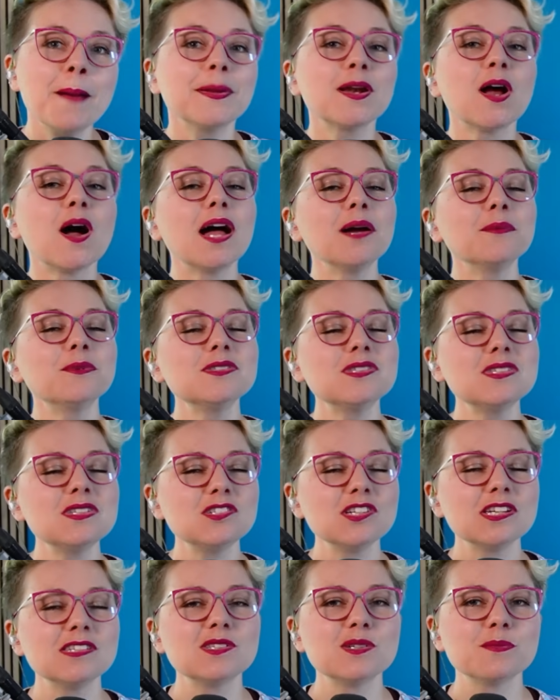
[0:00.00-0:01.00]
but I would
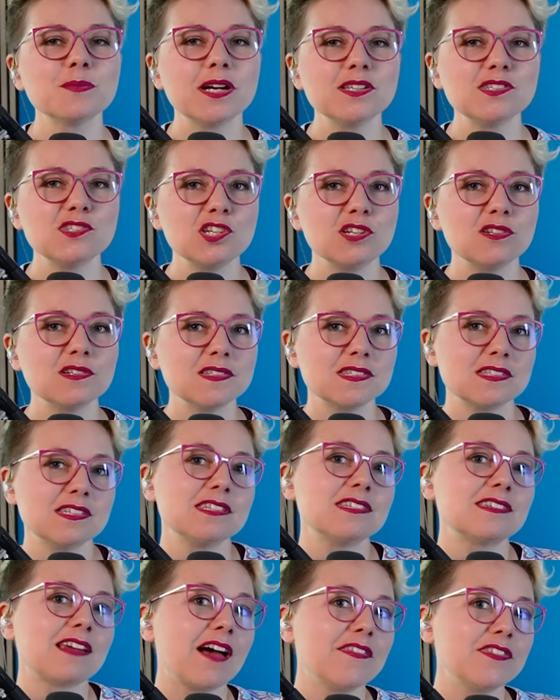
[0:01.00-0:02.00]
suggest to my students to
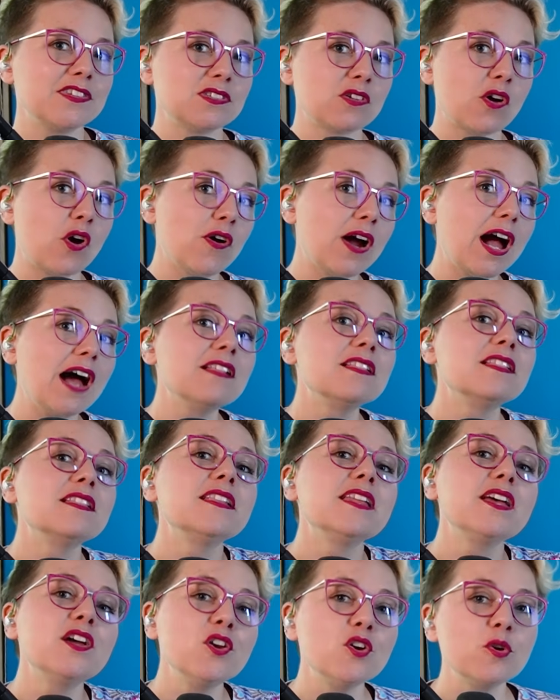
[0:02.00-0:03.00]
start the song a
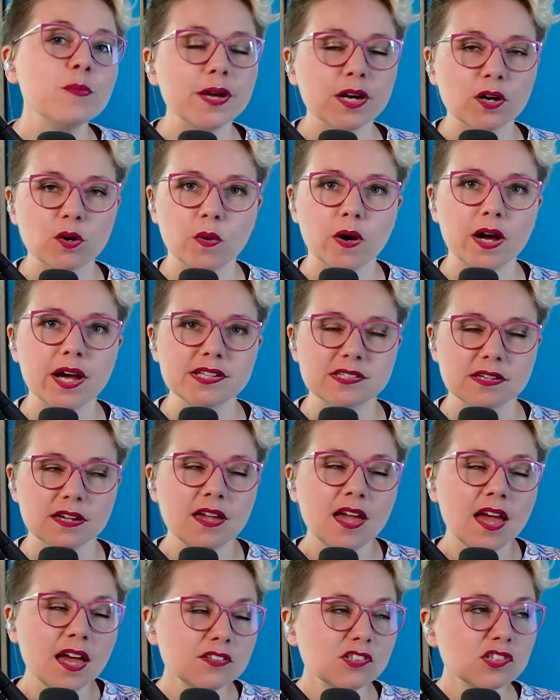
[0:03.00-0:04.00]
little bit quieter,
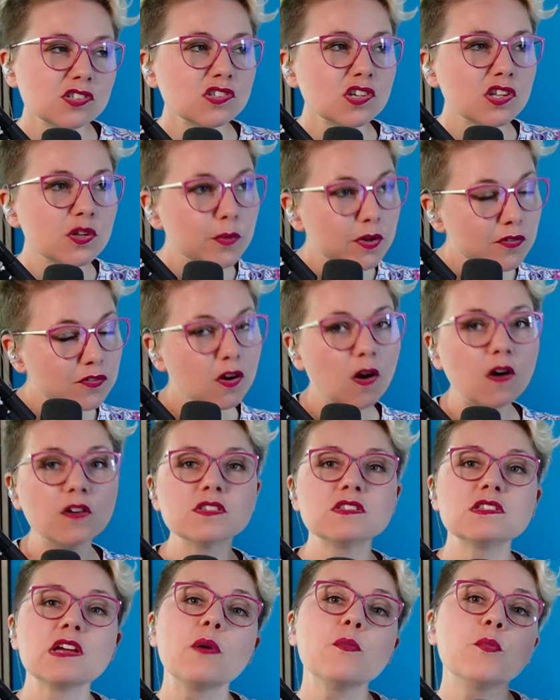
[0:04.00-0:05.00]
just so that we've got
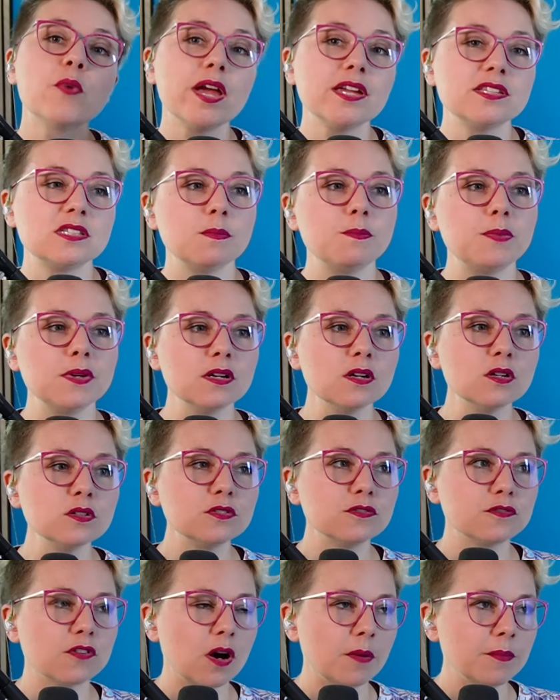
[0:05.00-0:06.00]
somewhere to build
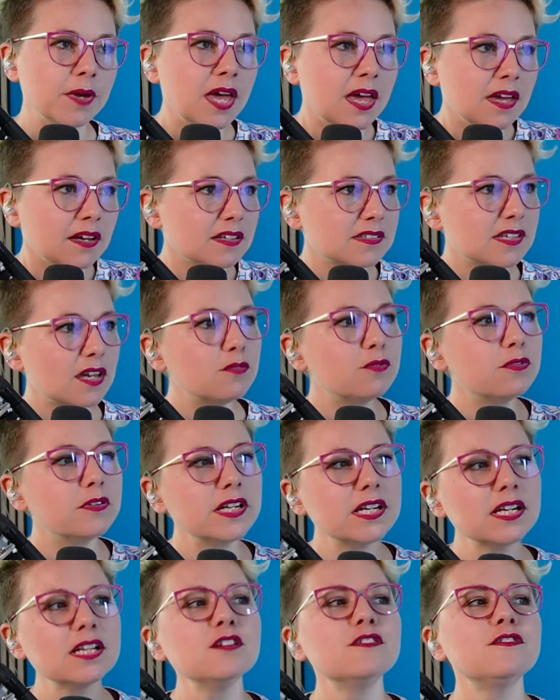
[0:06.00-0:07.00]
from. Because I
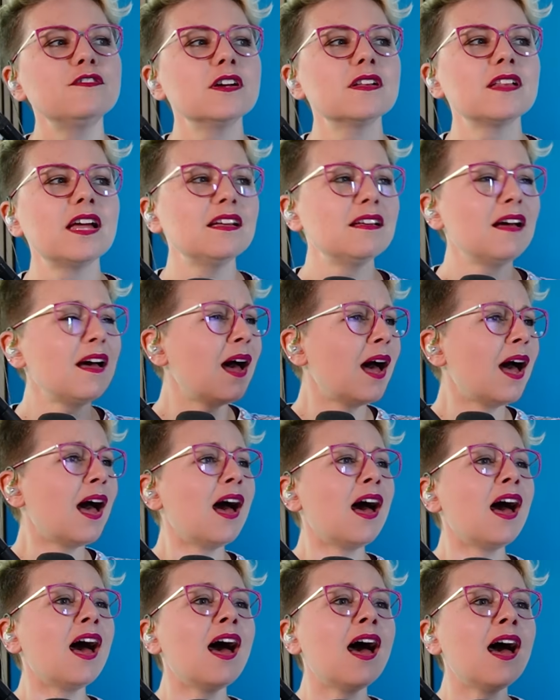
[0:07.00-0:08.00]
really feel like,
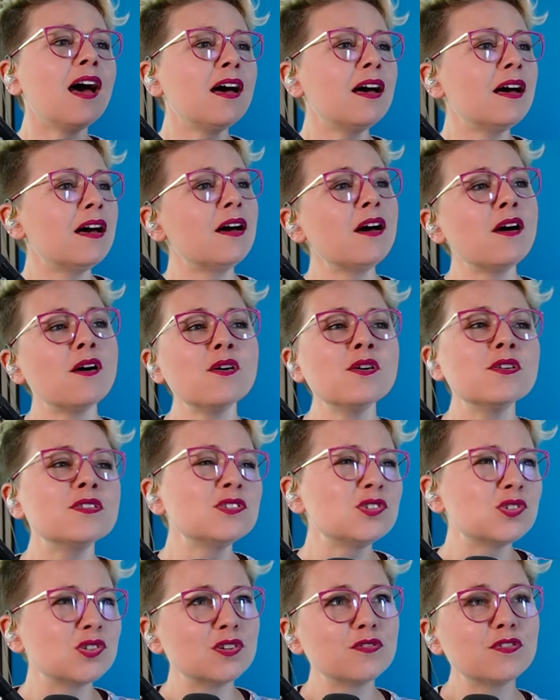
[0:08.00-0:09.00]

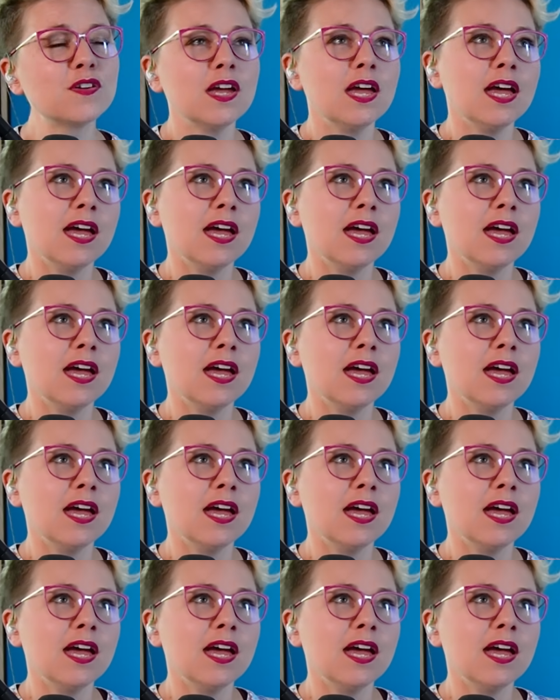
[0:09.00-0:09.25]
this sort of